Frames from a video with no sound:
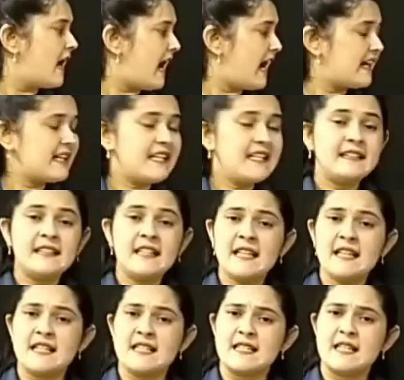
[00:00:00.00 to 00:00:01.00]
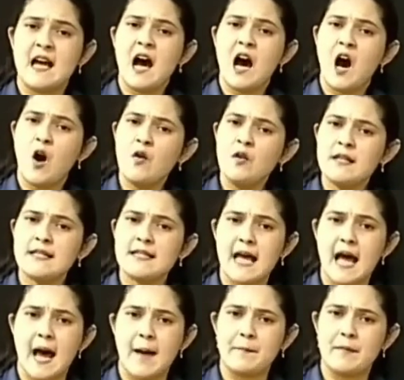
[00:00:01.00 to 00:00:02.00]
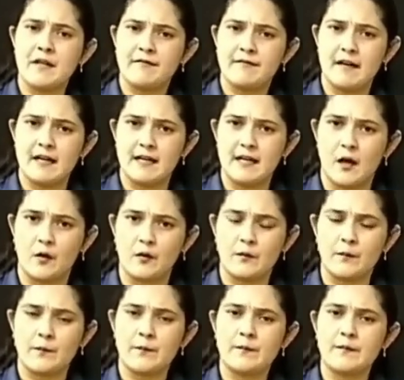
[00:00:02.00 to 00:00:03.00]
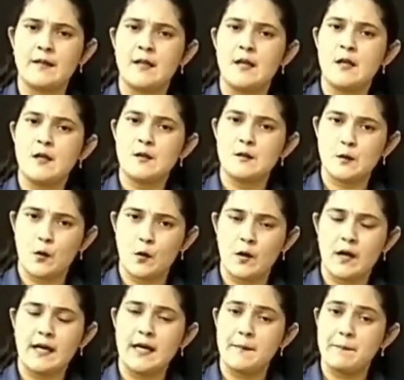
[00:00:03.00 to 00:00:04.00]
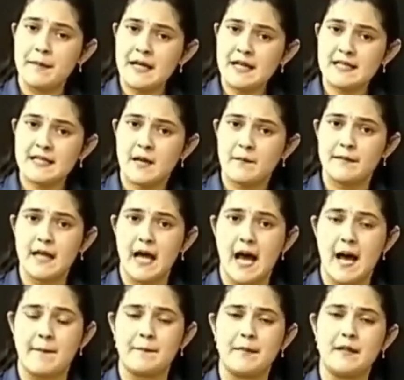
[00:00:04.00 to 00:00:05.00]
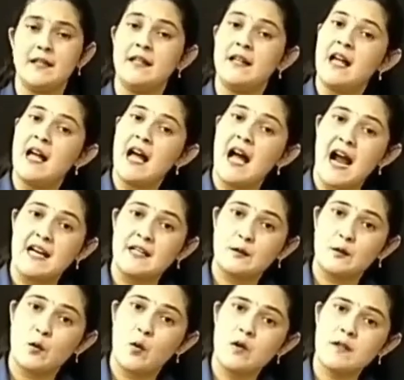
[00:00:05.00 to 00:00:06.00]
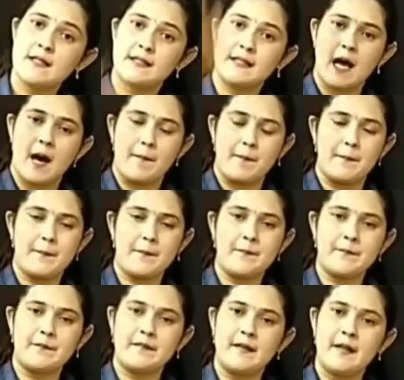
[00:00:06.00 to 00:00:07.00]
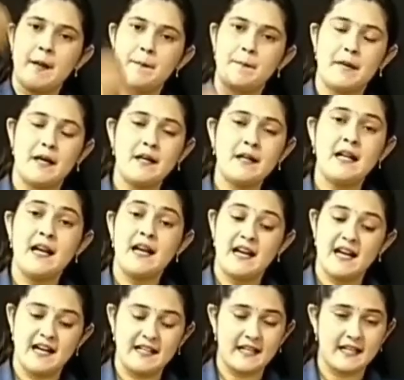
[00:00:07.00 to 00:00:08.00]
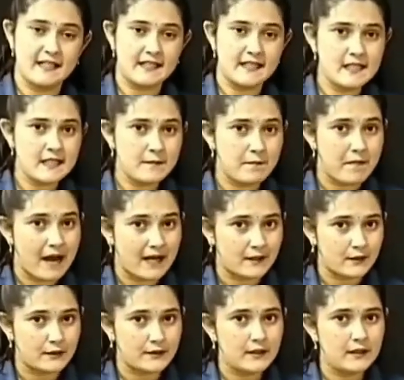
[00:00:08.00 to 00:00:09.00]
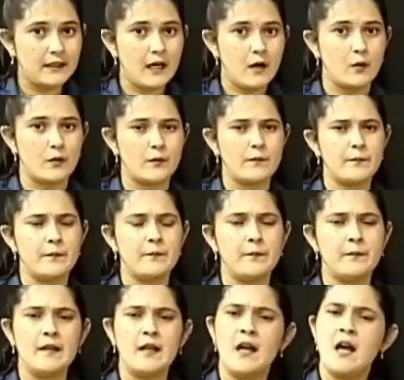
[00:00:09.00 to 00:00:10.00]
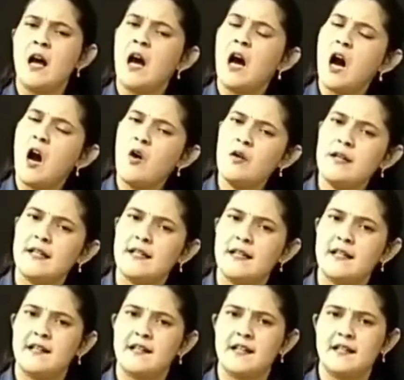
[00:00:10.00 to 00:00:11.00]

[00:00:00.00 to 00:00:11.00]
And he thinks how this apple fell down. So, he picks up the apple and throws it up, but it returns back to the ground. How did it